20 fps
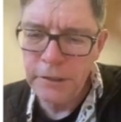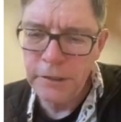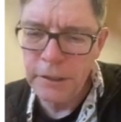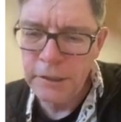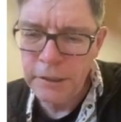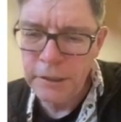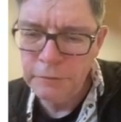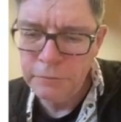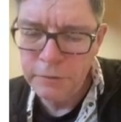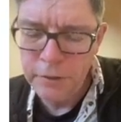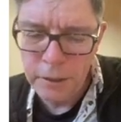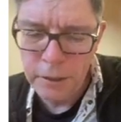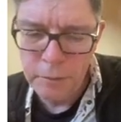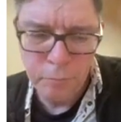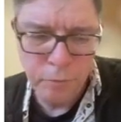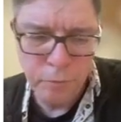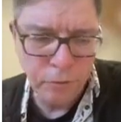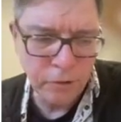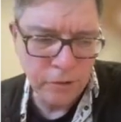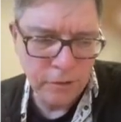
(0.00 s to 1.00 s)
It can even
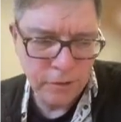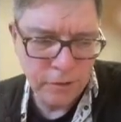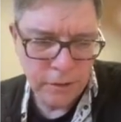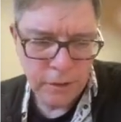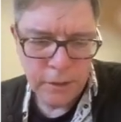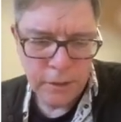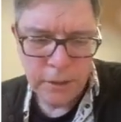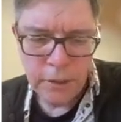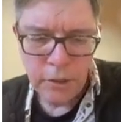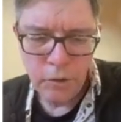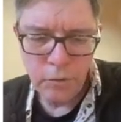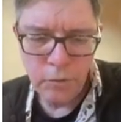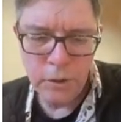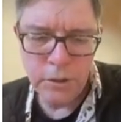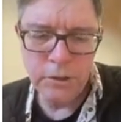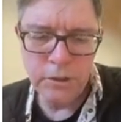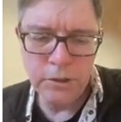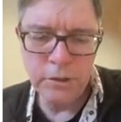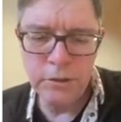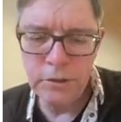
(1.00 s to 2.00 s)
import
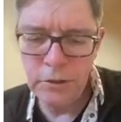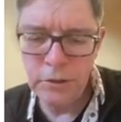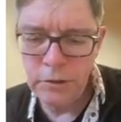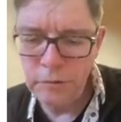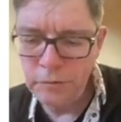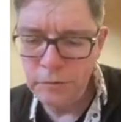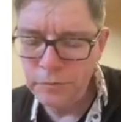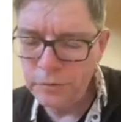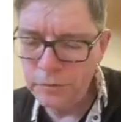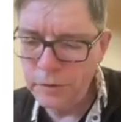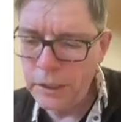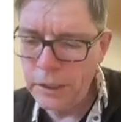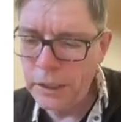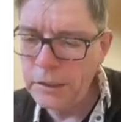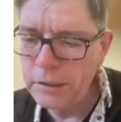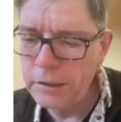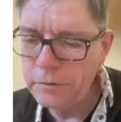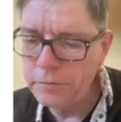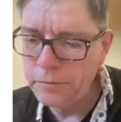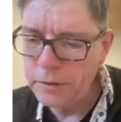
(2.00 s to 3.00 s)
questions you have
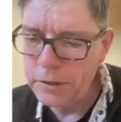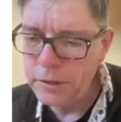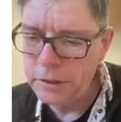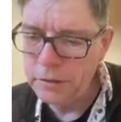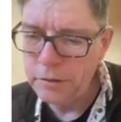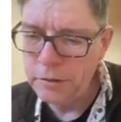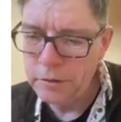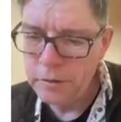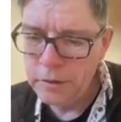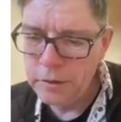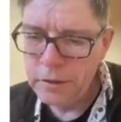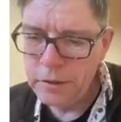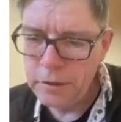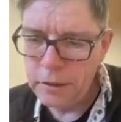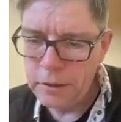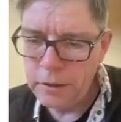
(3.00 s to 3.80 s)
created within